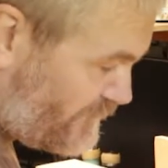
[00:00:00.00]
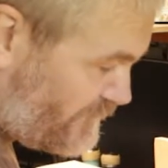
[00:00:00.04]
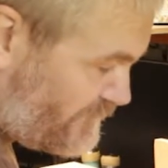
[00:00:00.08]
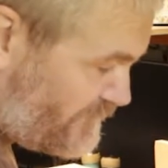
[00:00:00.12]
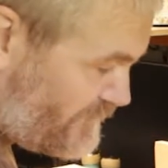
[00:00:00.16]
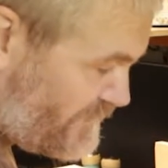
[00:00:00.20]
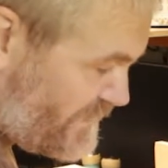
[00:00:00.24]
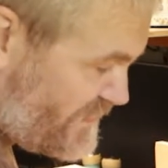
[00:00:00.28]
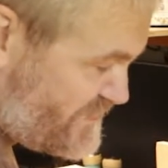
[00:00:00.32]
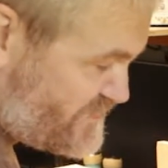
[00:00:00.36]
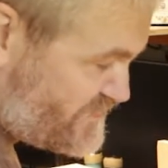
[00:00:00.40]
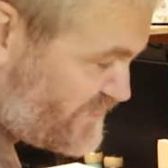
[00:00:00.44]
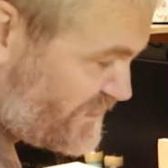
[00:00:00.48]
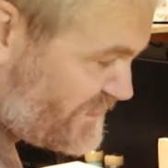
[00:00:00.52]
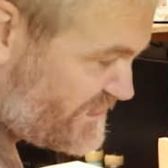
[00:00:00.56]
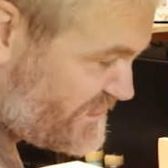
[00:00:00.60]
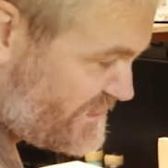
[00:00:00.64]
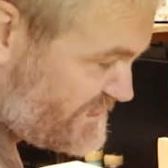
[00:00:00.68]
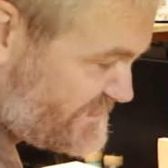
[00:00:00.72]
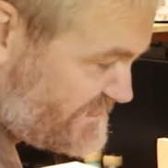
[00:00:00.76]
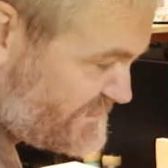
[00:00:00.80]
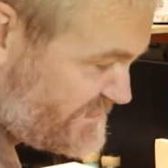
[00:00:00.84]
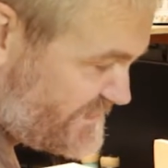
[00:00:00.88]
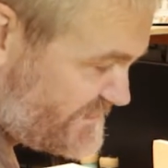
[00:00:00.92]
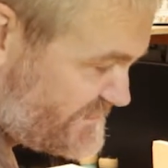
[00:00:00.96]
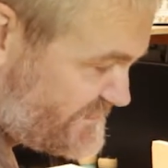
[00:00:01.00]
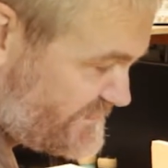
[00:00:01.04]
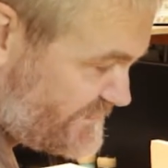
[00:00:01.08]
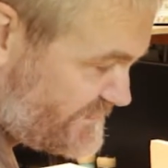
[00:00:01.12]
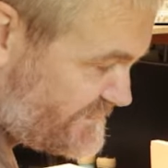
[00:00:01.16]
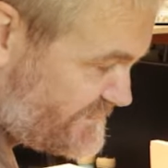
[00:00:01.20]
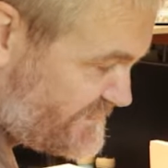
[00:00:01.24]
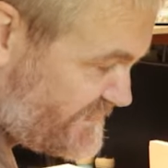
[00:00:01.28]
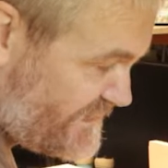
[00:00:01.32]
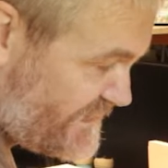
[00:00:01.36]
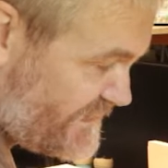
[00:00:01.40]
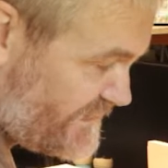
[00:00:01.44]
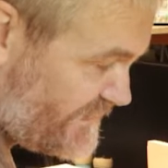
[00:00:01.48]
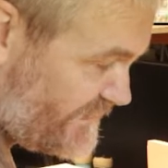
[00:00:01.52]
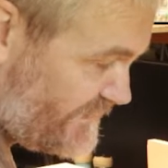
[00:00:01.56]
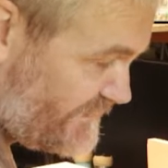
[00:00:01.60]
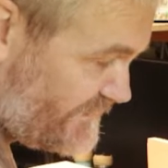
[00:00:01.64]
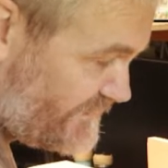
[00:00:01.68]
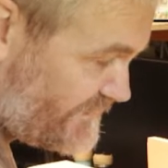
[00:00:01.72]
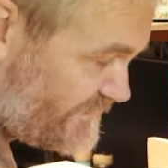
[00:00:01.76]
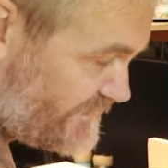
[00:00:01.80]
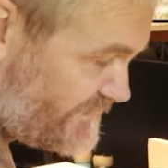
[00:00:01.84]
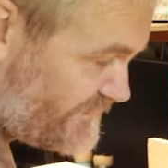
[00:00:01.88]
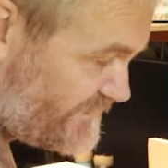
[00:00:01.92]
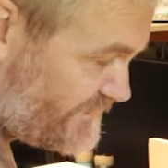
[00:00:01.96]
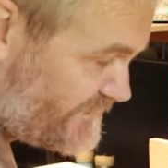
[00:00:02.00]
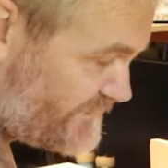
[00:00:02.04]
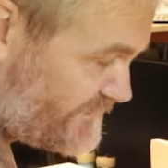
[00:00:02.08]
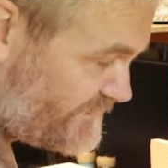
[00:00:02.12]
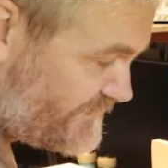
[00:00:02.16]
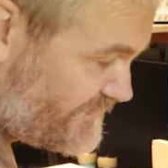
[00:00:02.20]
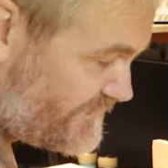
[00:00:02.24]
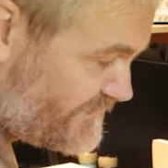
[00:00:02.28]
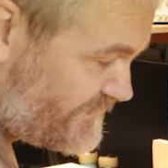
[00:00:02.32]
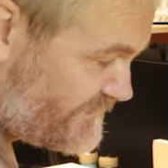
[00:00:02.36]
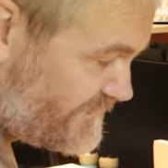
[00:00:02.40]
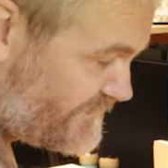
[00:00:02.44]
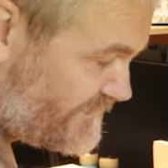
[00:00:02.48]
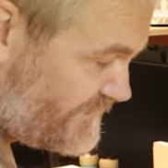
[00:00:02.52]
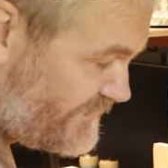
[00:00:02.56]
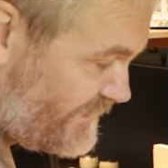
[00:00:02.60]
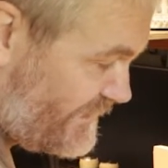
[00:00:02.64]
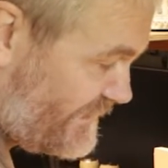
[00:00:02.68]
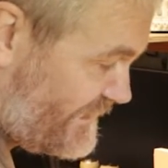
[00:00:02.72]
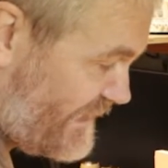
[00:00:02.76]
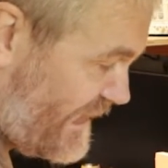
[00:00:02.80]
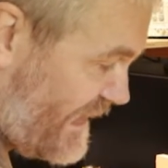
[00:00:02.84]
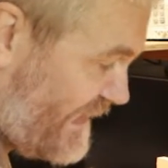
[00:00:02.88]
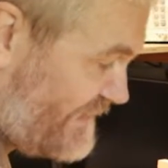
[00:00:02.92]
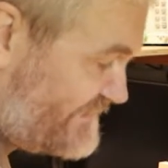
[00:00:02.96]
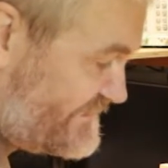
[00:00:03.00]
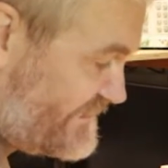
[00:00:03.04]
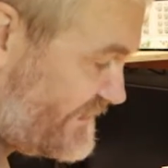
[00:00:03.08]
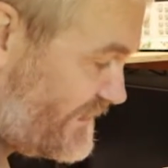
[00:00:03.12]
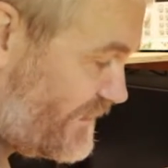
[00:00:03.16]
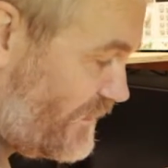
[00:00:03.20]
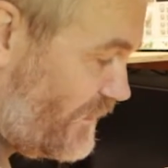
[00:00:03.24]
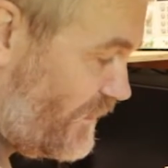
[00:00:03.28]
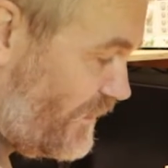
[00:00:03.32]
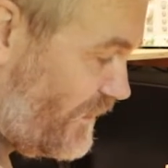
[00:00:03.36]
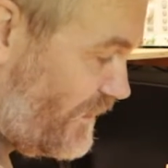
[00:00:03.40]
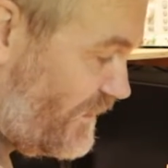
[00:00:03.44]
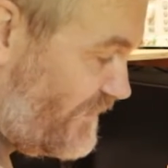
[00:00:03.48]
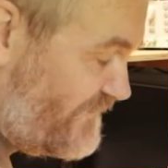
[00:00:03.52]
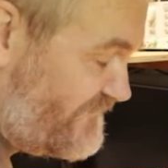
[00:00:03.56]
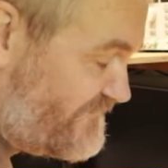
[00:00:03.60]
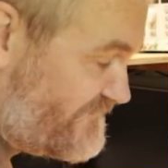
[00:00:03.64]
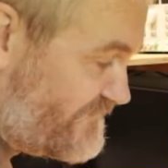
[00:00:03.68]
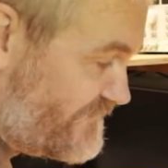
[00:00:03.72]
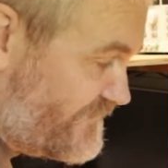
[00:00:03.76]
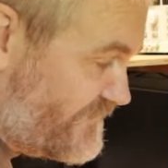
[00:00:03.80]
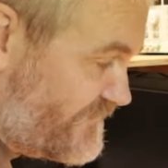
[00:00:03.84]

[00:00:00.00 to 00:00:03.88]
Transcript: measuring this distance here and adding half,